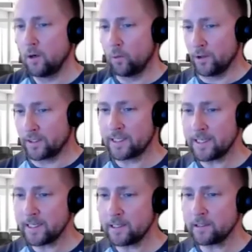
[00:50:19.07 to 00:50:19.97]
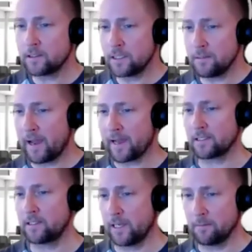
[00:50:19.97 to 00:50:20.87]
Will the T
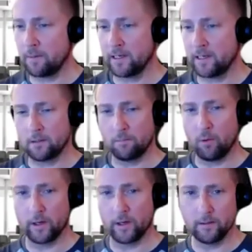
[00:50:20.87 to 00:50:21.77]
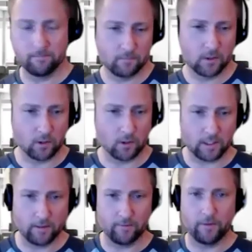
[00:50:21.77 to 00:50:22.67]
TMAX database support it? So it's
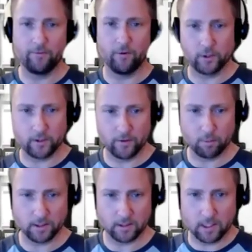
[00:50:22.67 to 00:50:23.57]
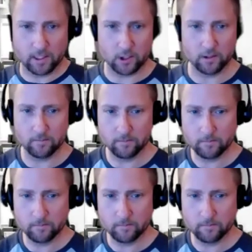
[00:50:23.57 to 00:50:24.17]
kind of the first of the presentation.